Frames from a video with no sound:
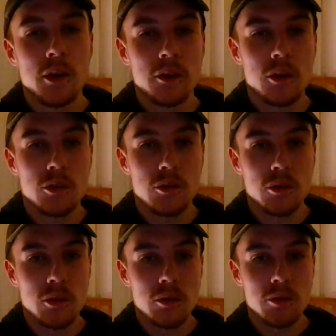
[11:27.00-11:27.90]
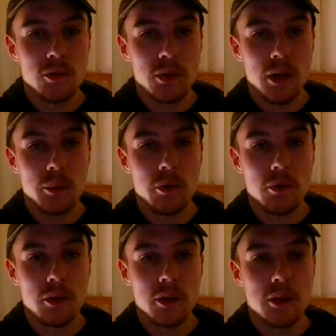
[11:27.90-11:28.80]
not struggling physically,
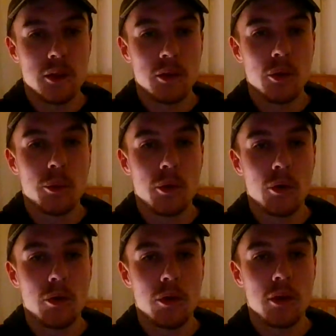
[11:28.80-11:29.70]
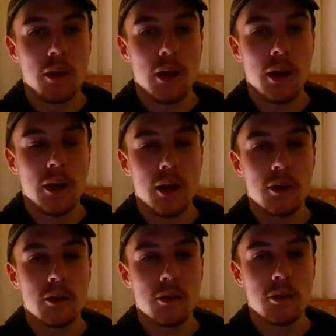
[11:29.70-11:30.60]
but they were both
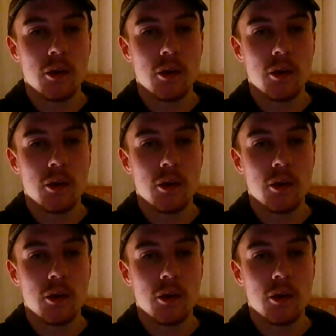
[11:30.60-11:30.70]
getting